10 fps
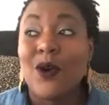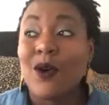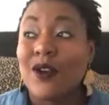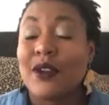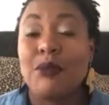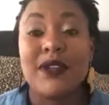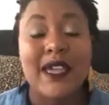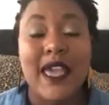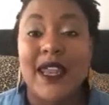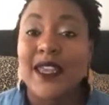on the
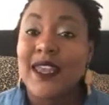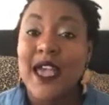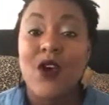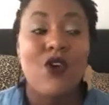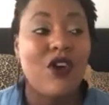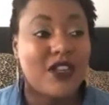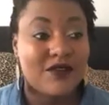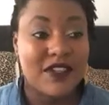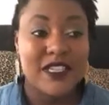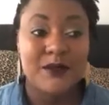planet. Not all
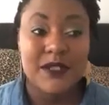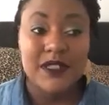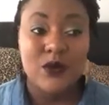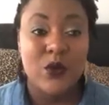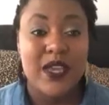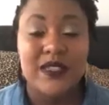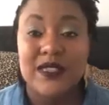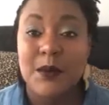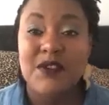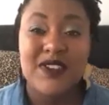of us, but the way
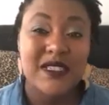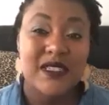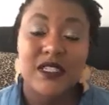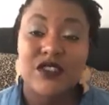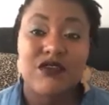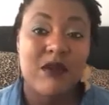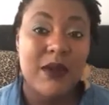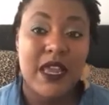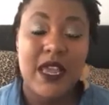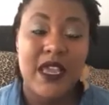some of us
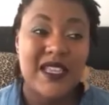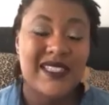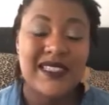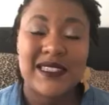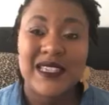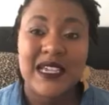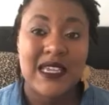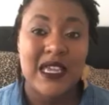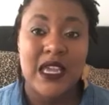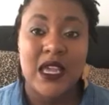discriminate is
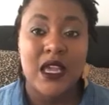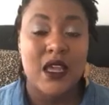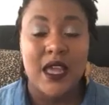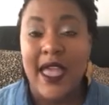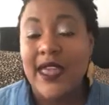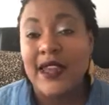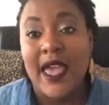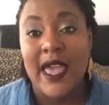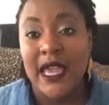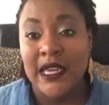sickening, and
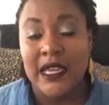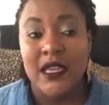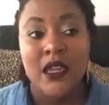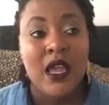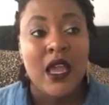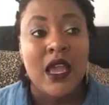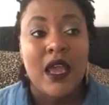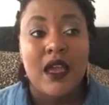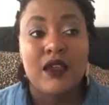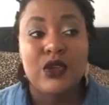I hate it.
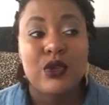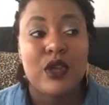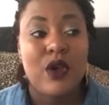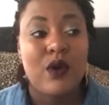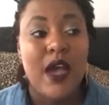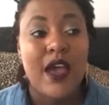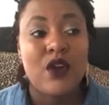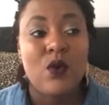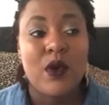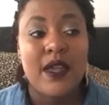You know, I
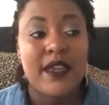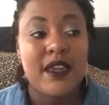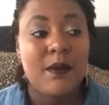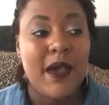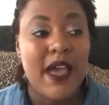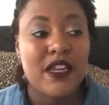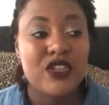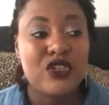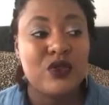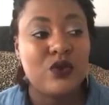don't want
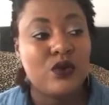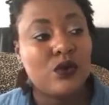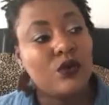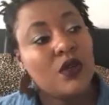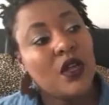anybody to